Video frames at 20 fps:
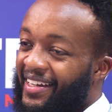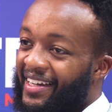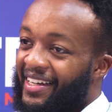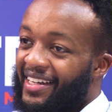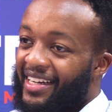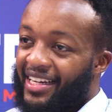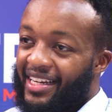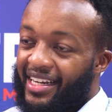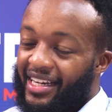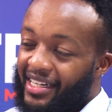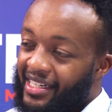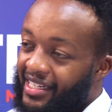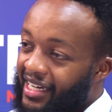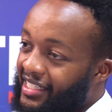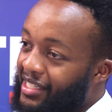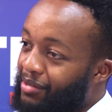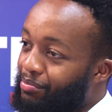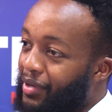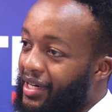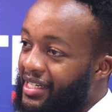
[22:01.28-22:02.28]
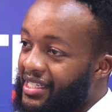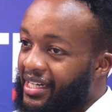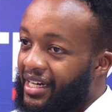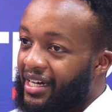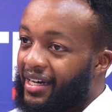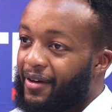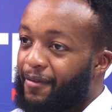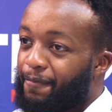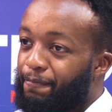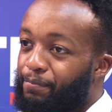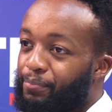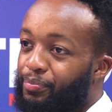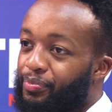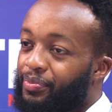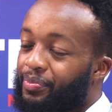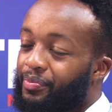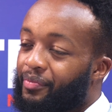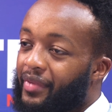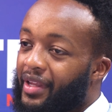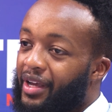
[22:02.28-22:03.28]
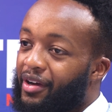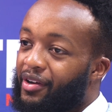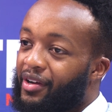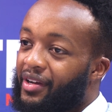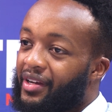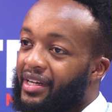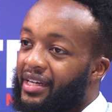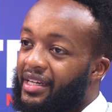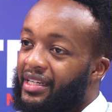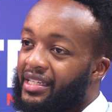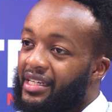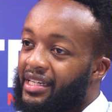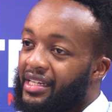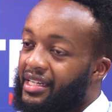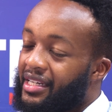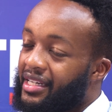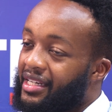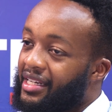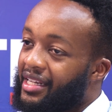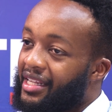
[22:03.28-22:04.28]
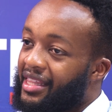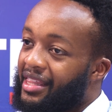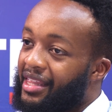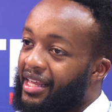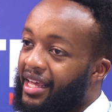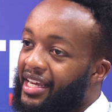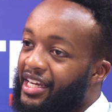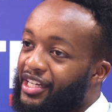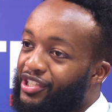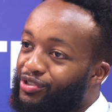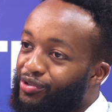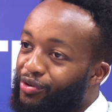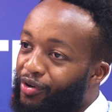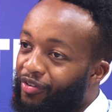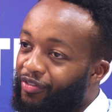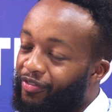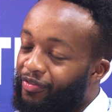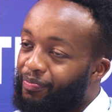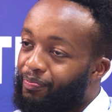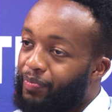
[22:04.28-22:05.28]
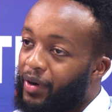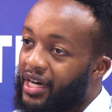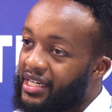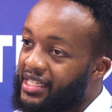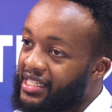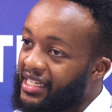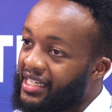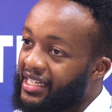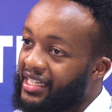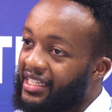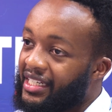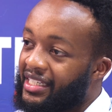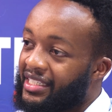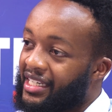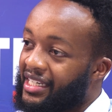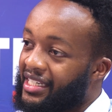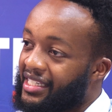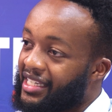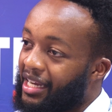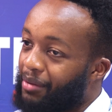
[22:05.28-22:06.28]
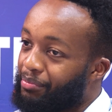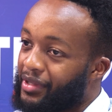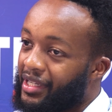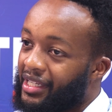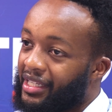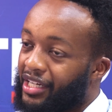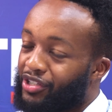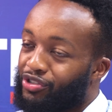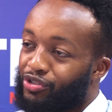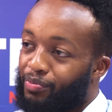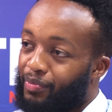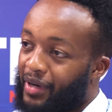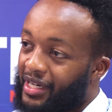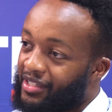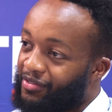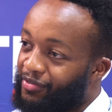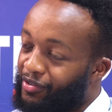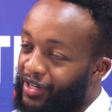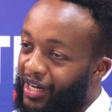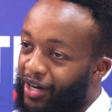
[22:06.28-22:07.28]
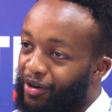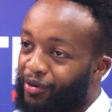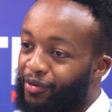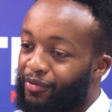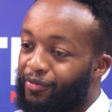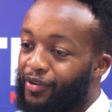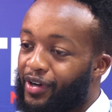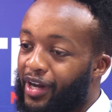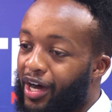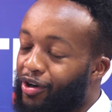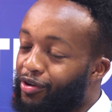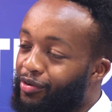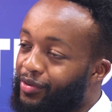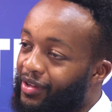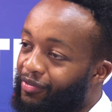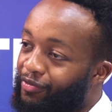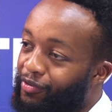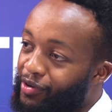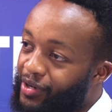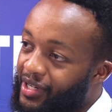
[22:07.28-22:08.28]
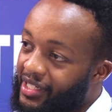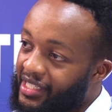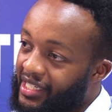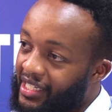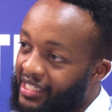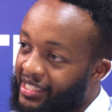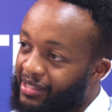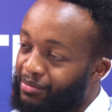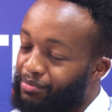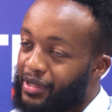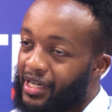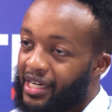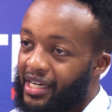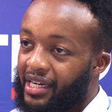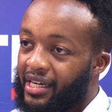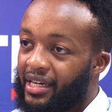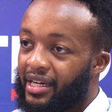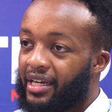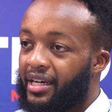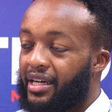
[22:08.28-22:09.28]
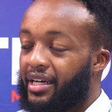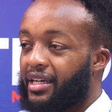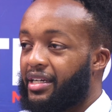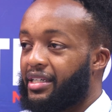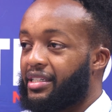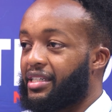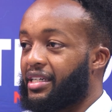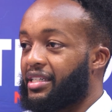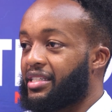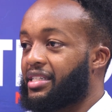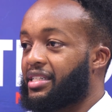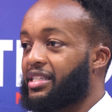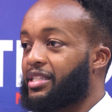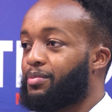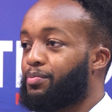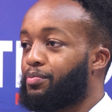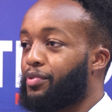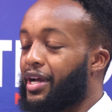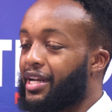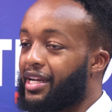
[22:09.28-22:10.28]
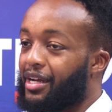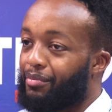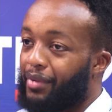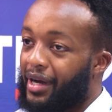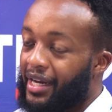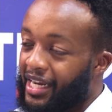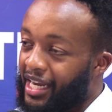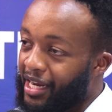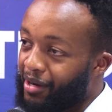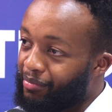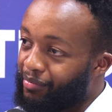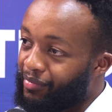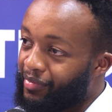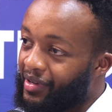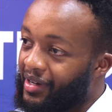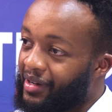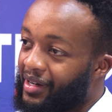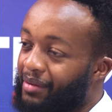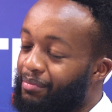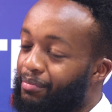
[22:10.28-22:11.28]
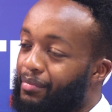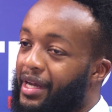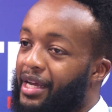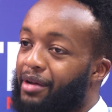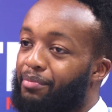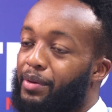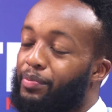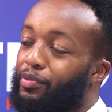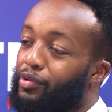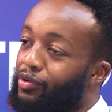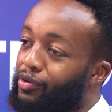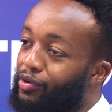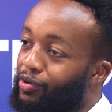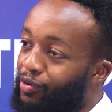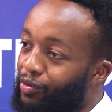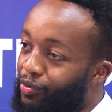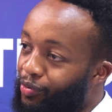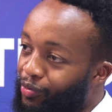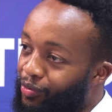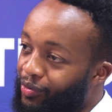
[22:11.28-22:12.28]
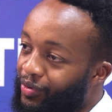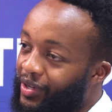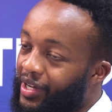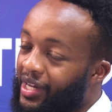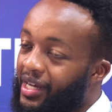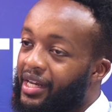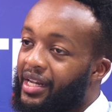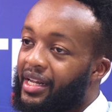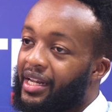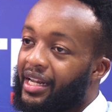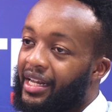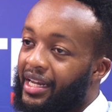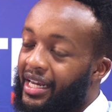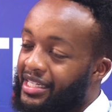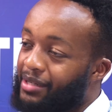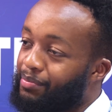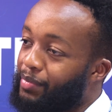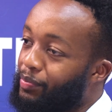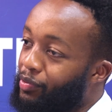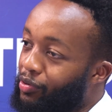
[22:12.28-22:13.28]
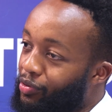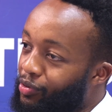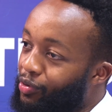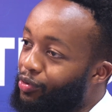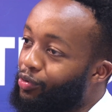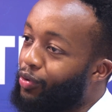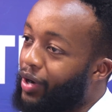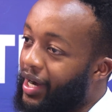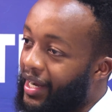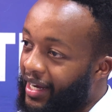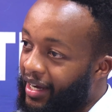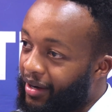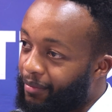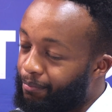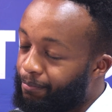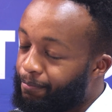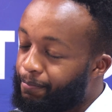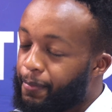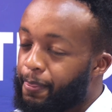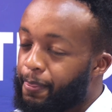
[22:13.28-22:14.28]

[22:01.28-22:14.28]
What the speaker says: It doesn't matter. The issue of party isn't something that should matter for now. For now, the focus is me just spreading my name, making people know, letting people know who I am.